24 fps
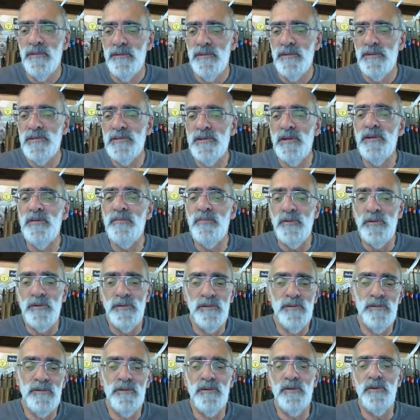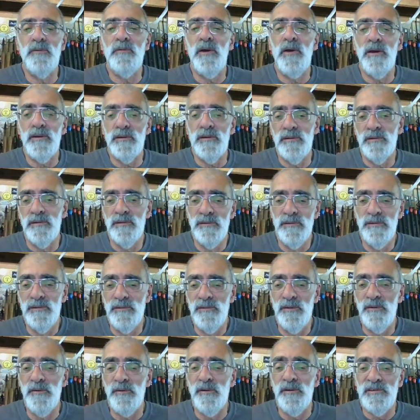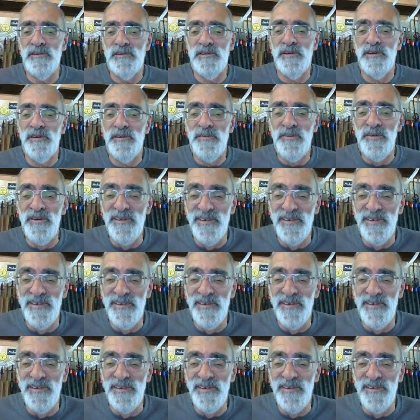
Stephen, correct. All right, Steve.